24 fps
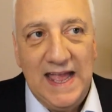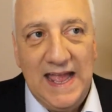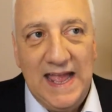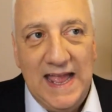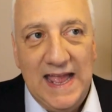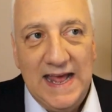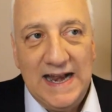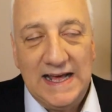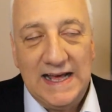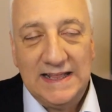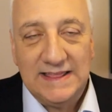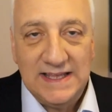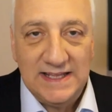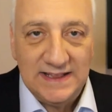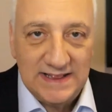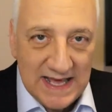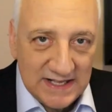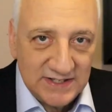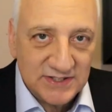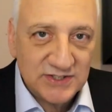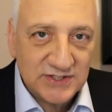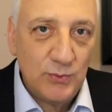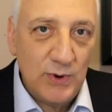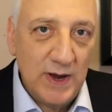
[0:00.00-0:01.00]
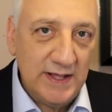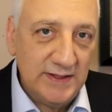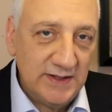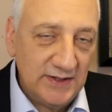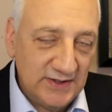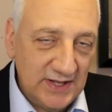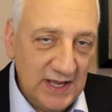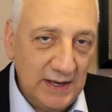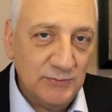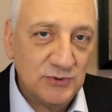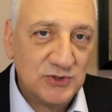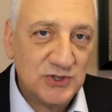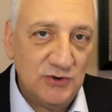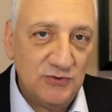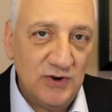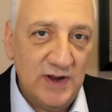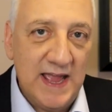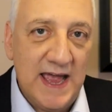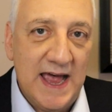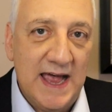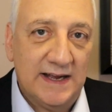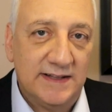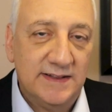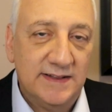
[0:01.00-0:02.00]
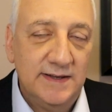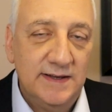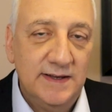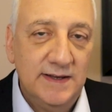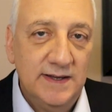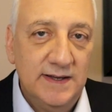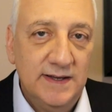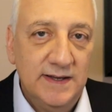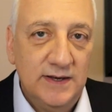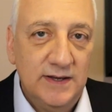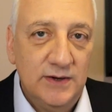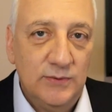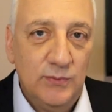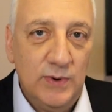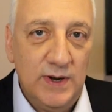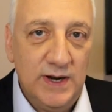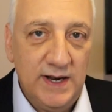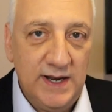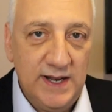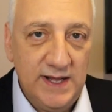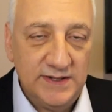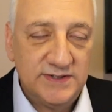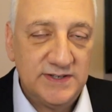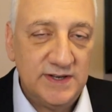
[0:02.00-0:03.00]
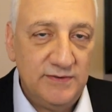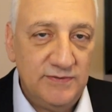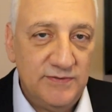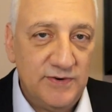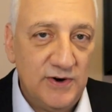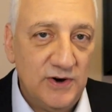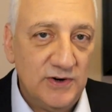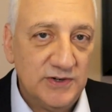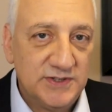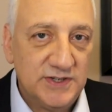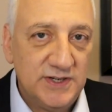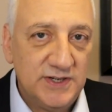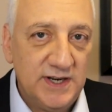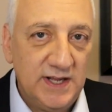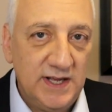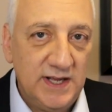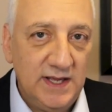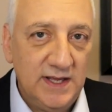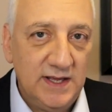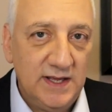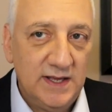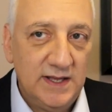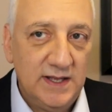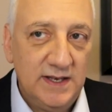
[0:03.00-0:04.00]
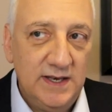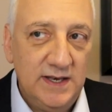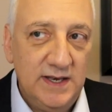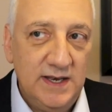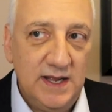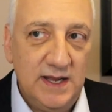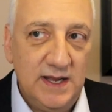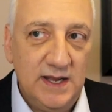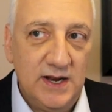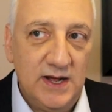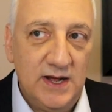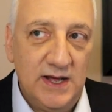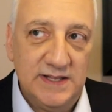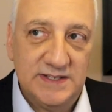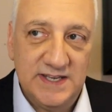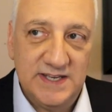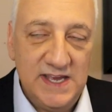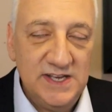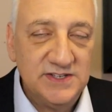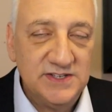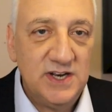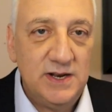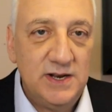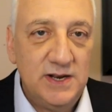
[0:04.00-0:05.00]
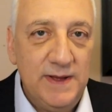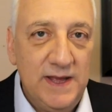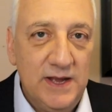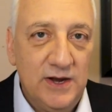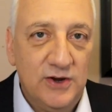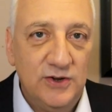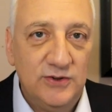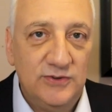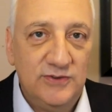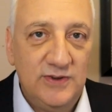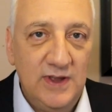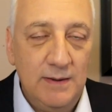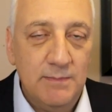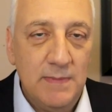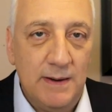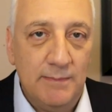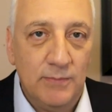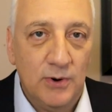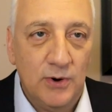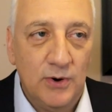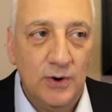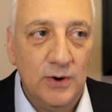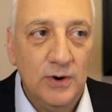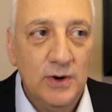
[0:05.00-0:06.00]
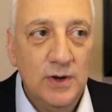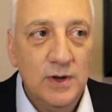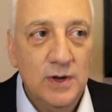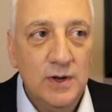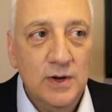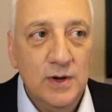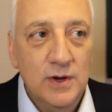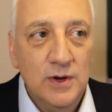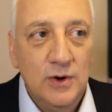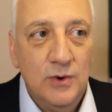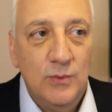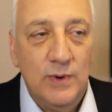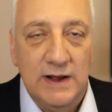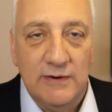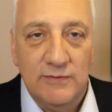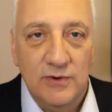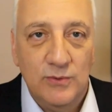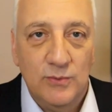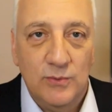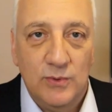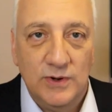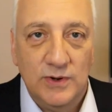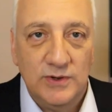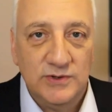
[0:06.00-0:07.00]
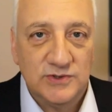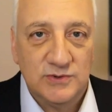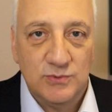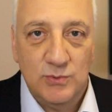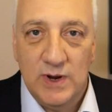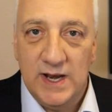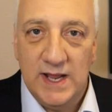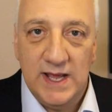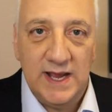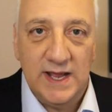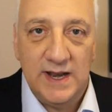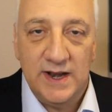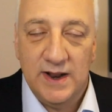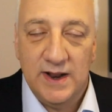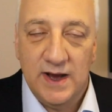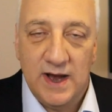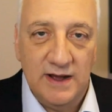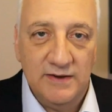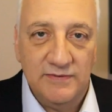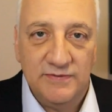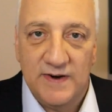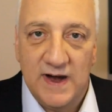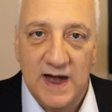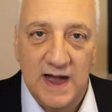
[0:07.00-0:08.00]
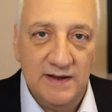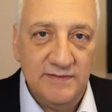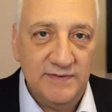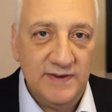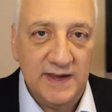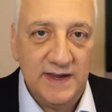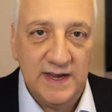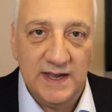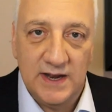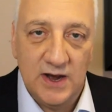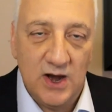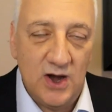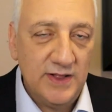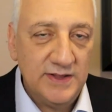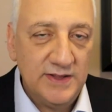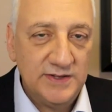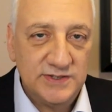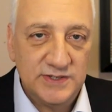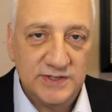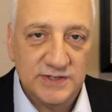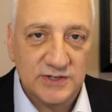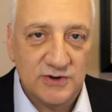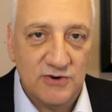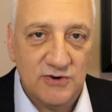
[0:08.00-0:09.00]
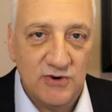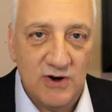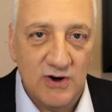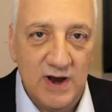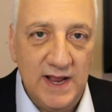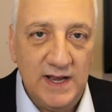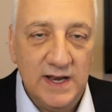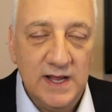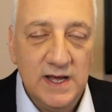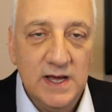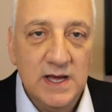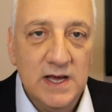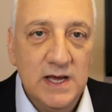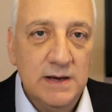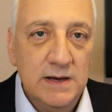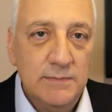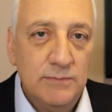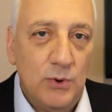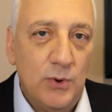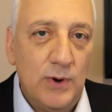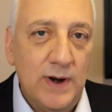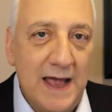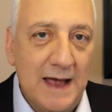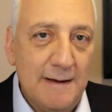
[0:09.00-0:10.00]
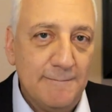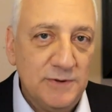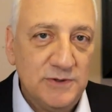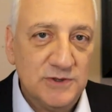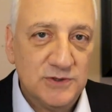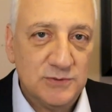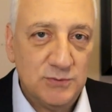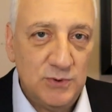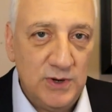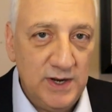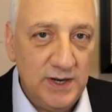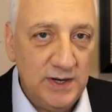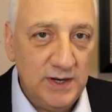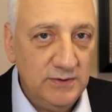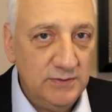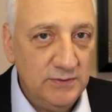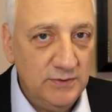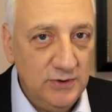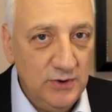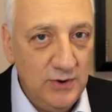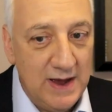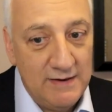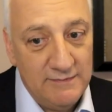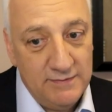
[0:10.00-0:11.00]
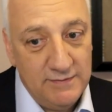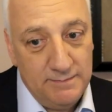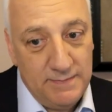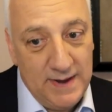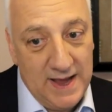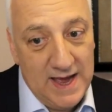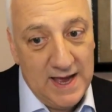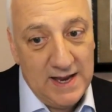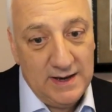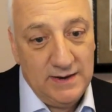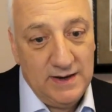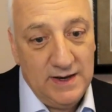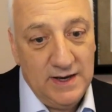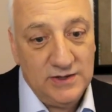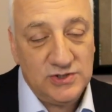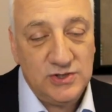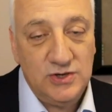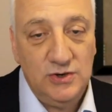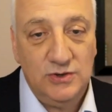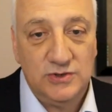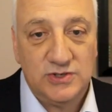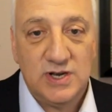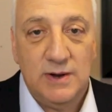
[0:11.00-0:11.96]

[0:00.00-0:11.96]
And I think that's the way the team should react when it hits adversity you know, it's easy to be a good team member when everyone's winning and high fiving and oh, this is great. But what happens when you have a bad issue?